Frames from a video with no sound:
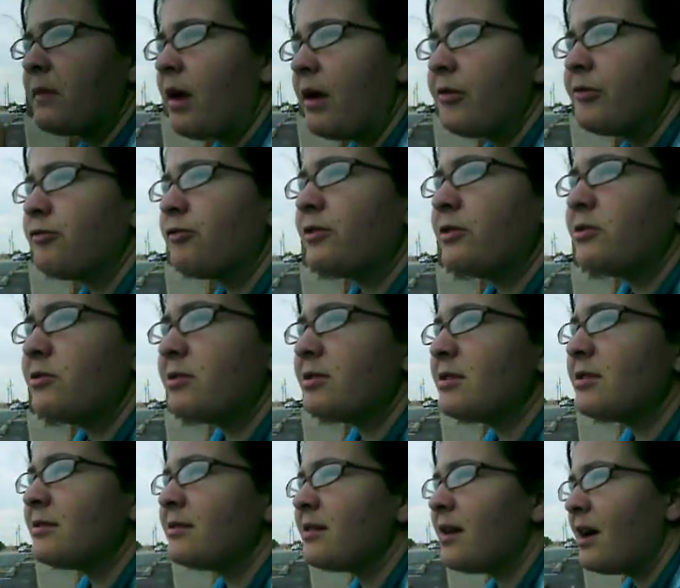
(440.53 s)
I was friends with
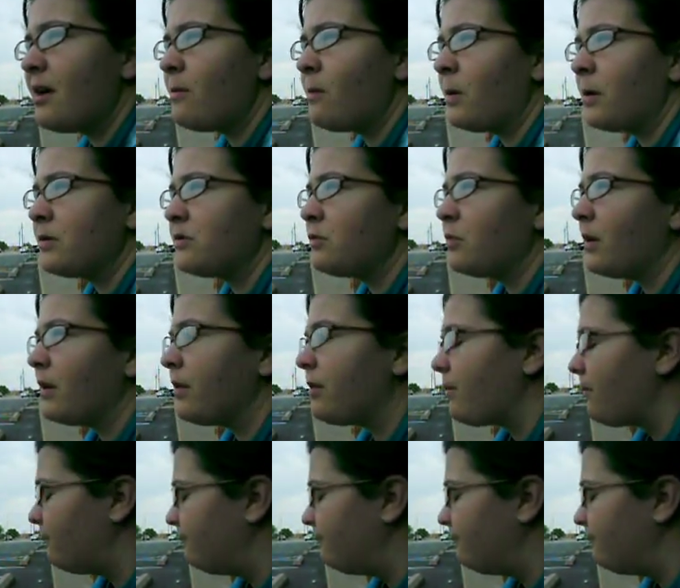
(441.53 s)
this guy I worked with.